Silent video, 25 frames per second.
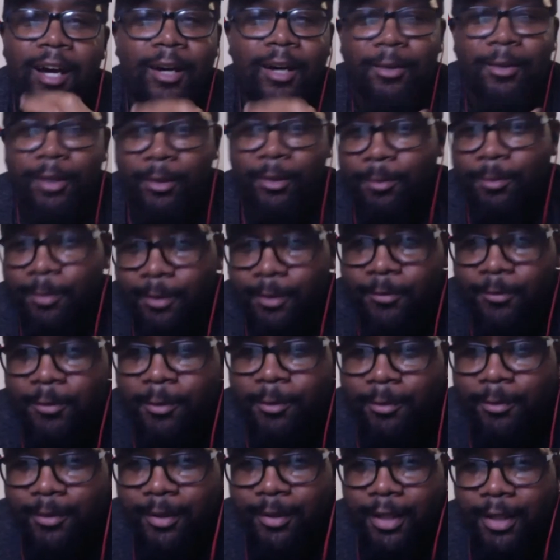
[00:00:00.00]
Oh no,
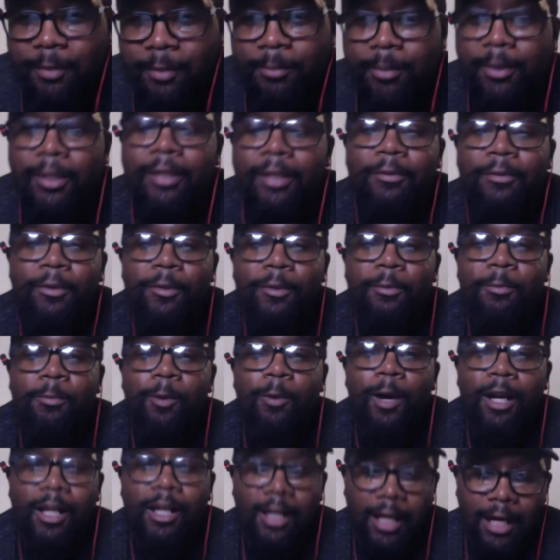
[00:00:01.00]
but if you
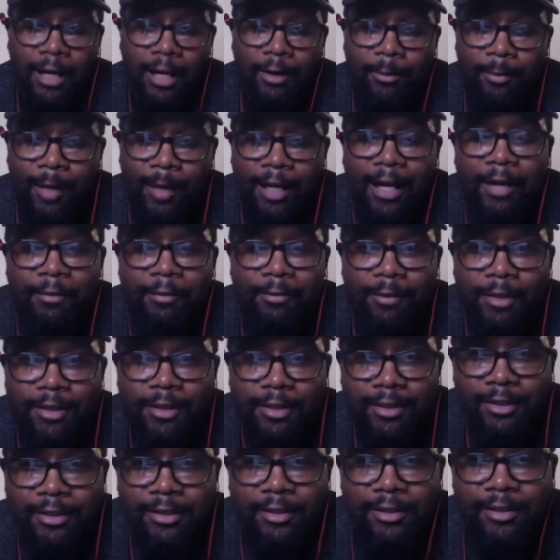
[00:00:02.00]
work it out by
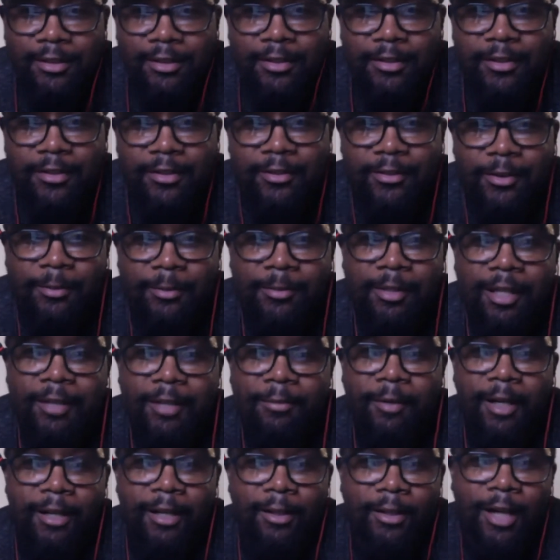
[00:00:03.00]
average. So
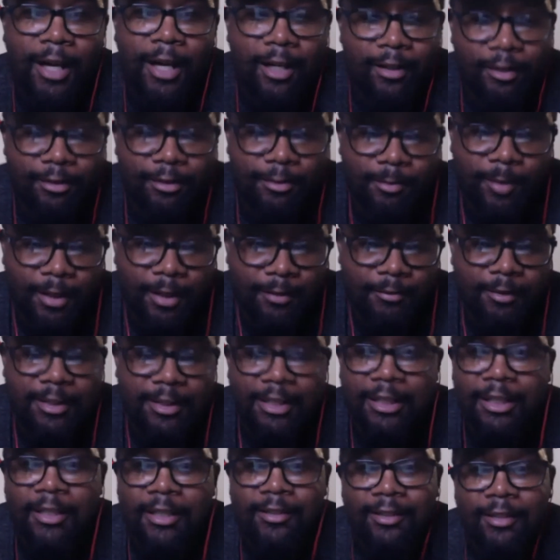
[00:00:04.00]
I lost my
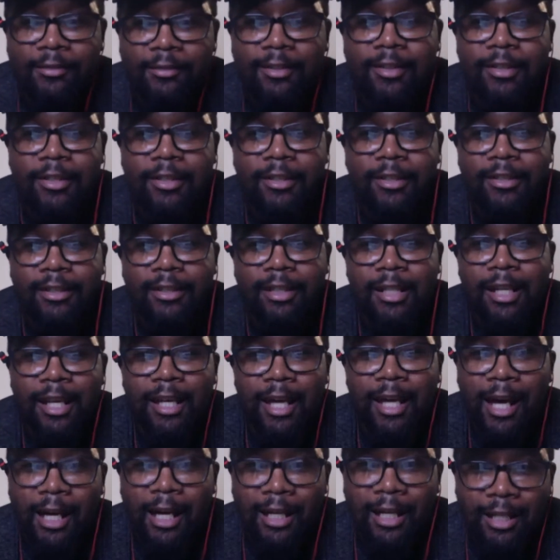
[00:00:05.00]
virginity at 17.
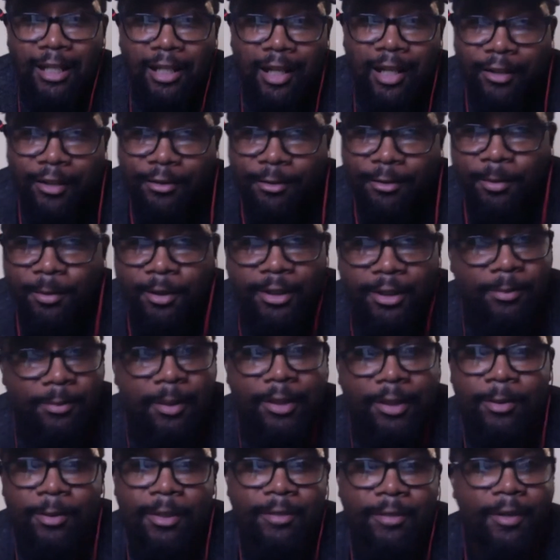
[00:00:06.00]
I hit 100 bodies
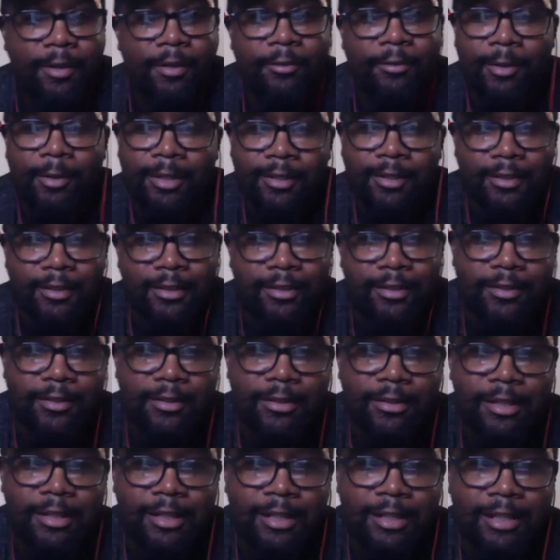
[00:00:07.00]
by 25, 26.
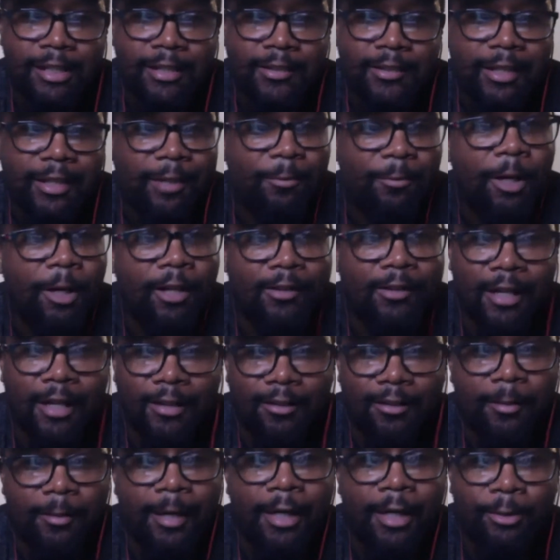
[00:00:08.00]
So that works
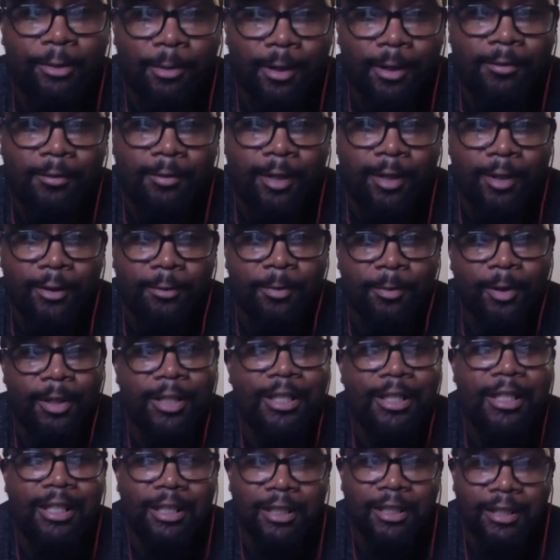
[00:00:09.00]
out to about 12 girls per
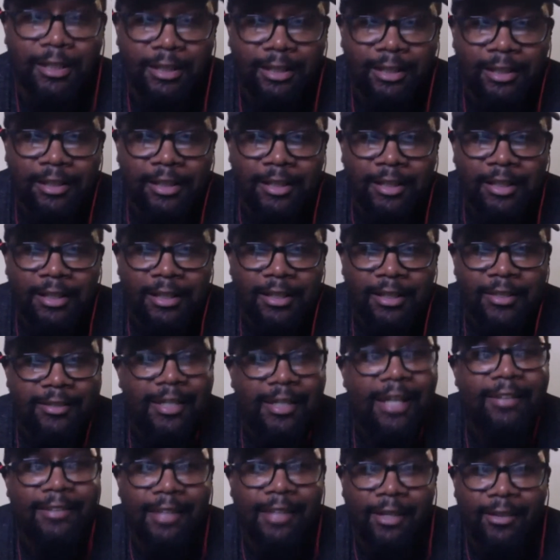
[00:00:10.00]
year. Does
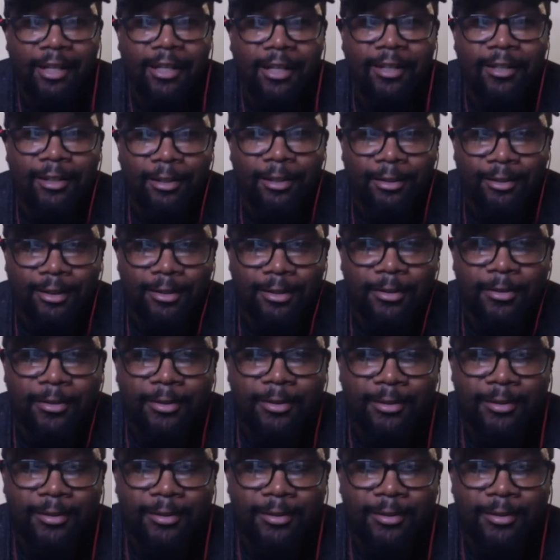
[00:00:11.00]
that sound like a lot to you?